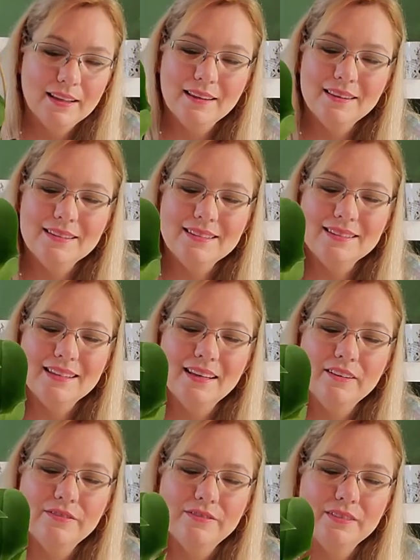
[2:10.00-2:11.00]
Now this
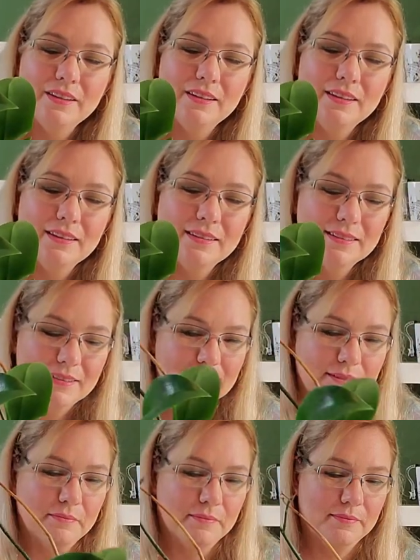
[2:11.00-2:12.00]
stuff
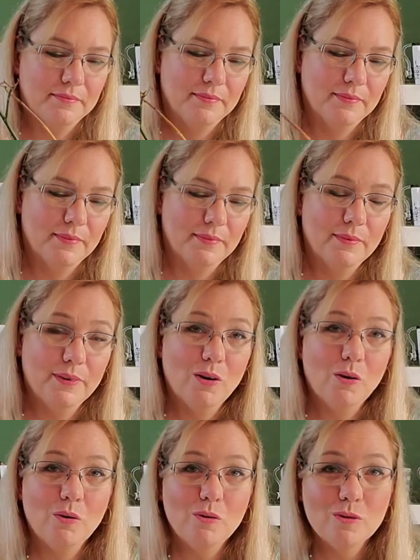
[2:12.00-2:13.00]
is
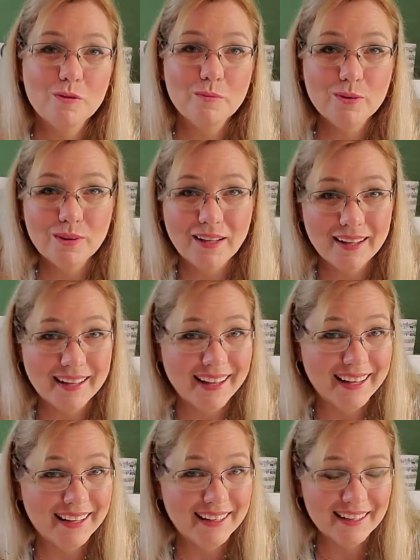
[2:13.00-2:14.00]
horrible. I
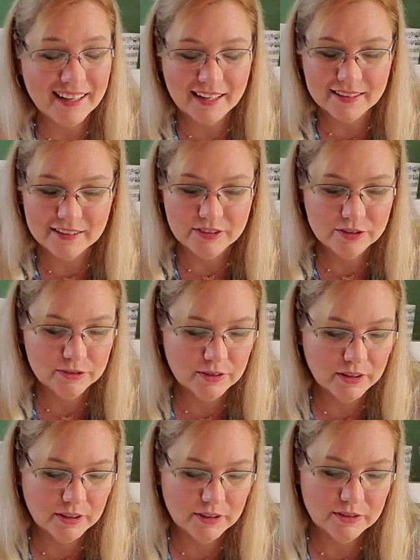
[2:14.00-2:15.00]
hate it. I do
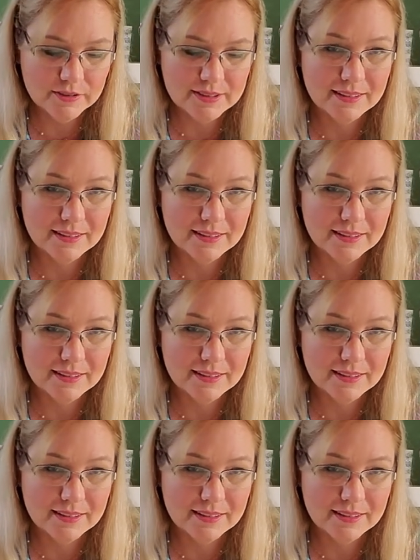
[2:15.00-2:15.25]
not use